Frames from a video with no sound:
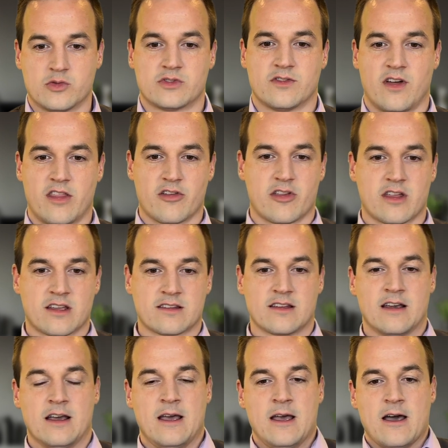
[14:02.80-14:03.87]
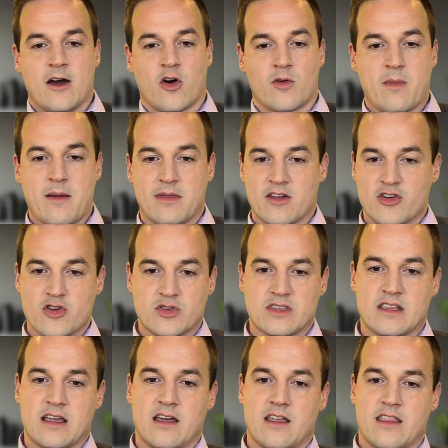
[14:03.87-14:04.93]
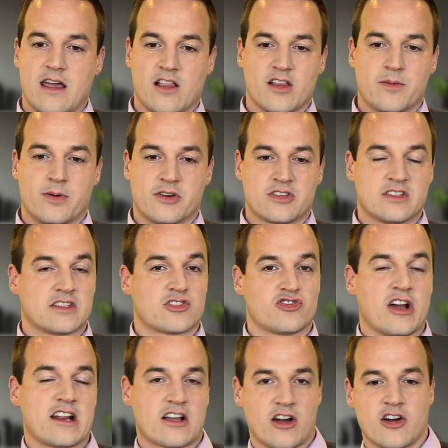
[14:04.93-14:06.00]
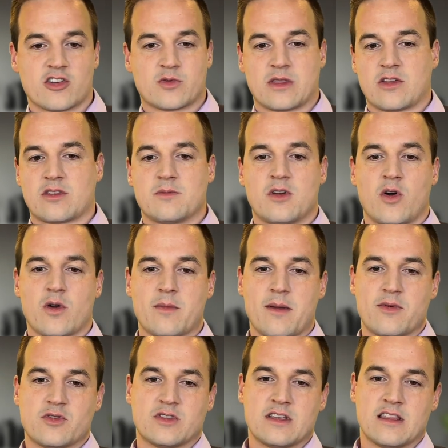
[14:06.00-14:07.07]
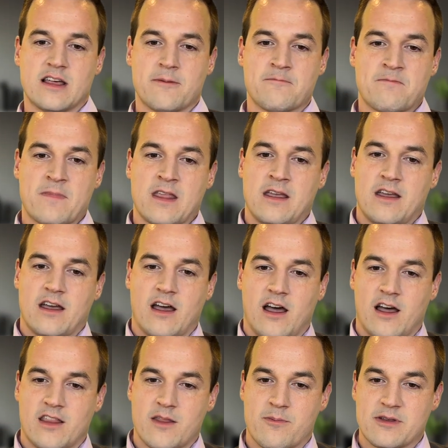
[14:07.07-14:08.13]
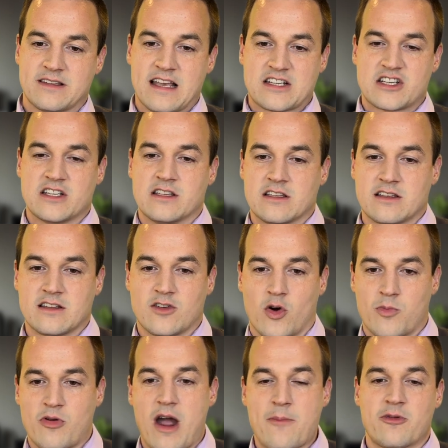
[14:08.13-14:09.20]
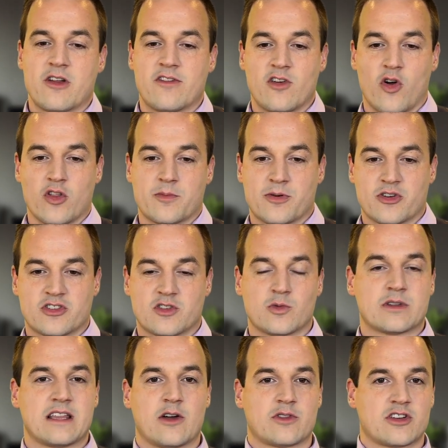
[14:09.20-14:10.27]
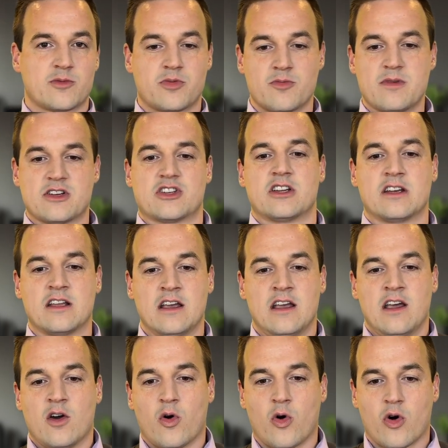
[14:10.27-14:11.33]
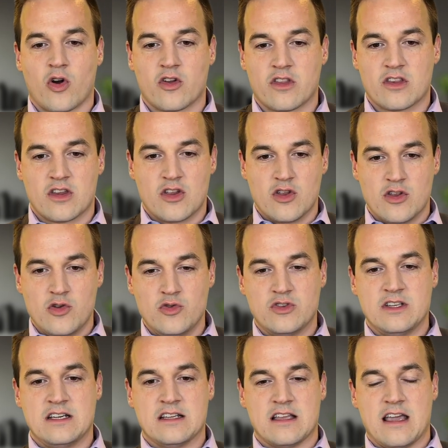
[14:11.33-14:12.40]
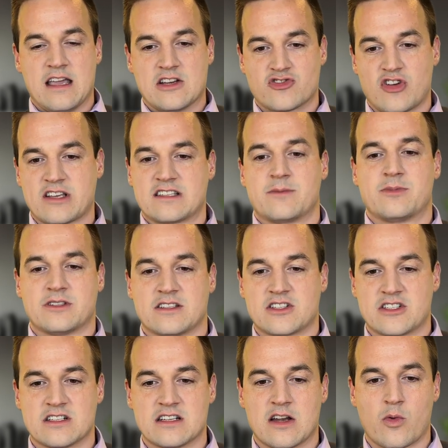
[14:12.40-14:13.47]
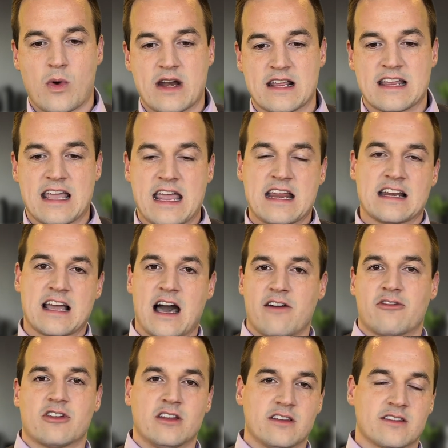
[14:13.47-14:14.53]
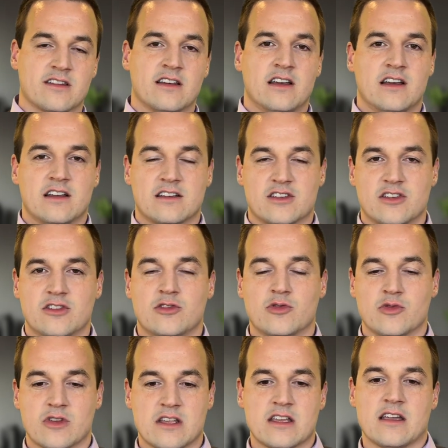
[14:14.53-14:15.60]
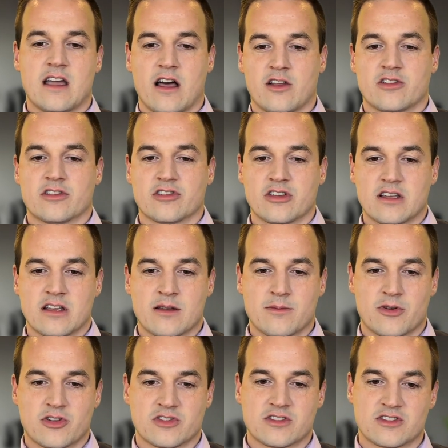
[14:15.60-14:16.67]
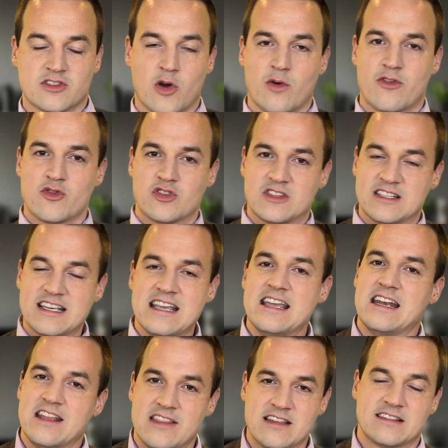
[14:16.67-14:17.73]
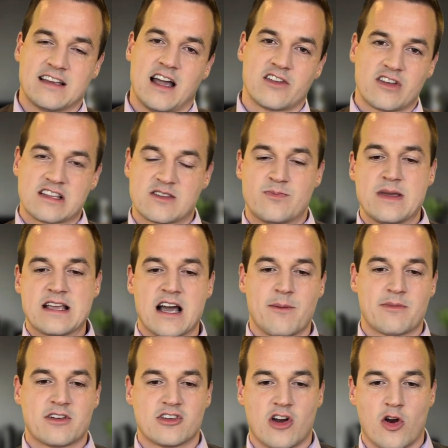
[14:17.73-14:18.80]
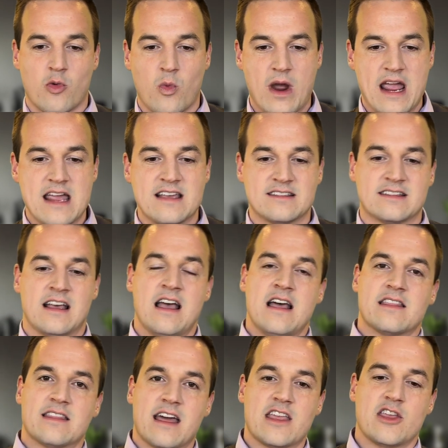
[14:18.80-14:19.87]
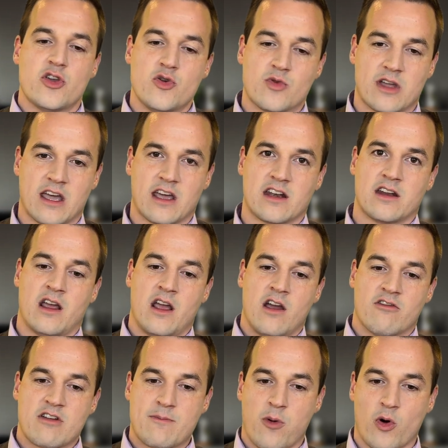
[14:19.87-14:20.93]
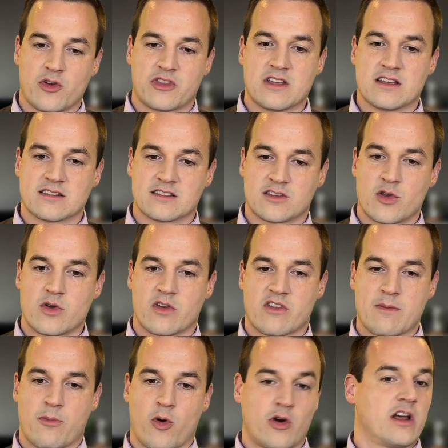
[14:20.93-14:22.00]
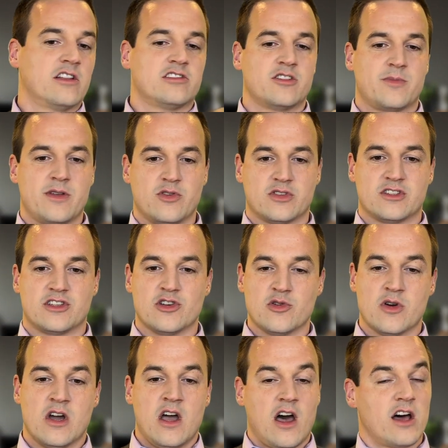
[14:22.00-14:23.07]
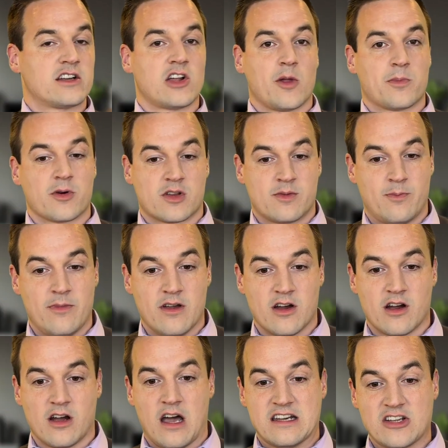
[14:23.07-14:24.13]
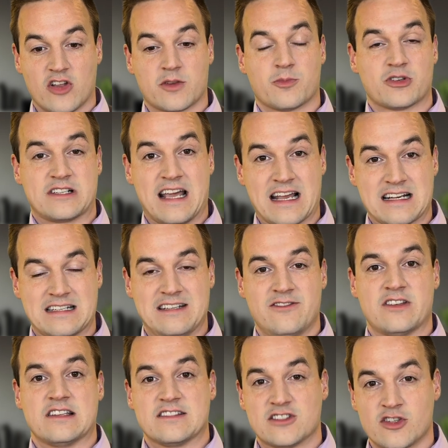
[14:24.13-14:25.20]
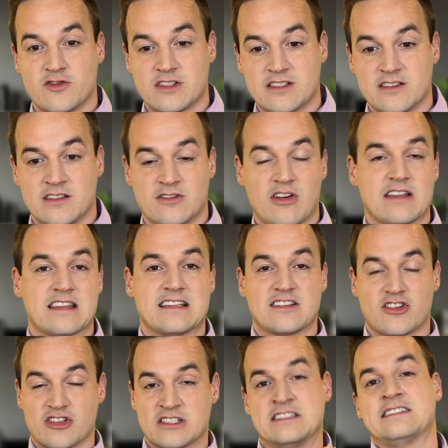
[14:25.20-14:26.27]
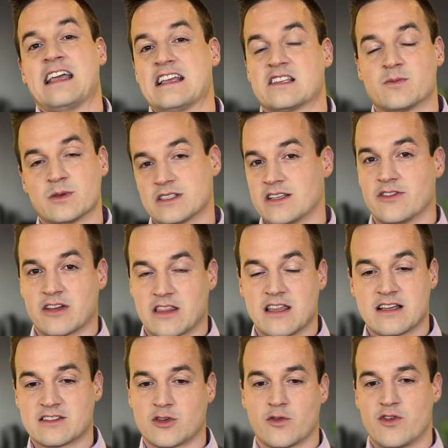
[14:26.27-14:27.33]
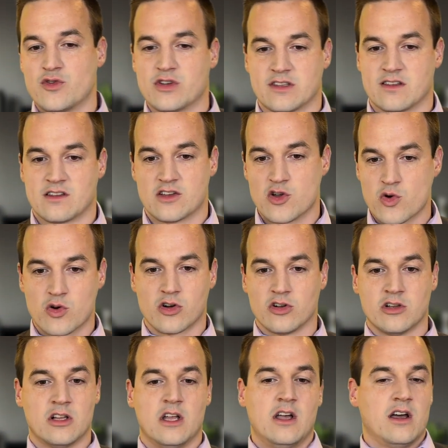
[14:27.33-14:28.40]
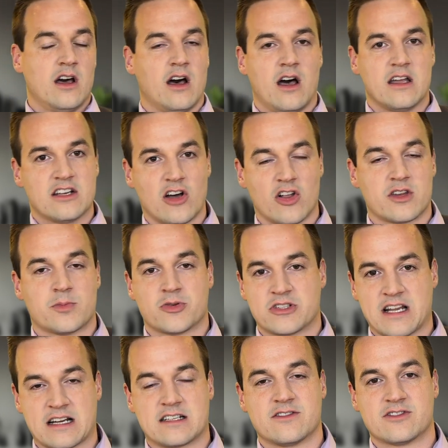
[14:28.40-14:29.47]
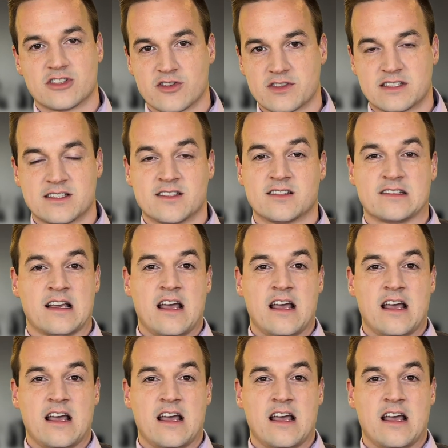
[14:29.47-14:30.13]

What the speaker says: of other things. Or maybe they're using the elder person's credit cards without them knowing. Maybe you see them, the possessions or property of an older person without their permission, or using a trusted position in a way to gain confidence to the elderly person. So if you see any of these signs, right, speak up. There are ways that you can report these. And so you can report elder abuse to adult protective services, right? These are state-specific things. So if you just Google adult protective services,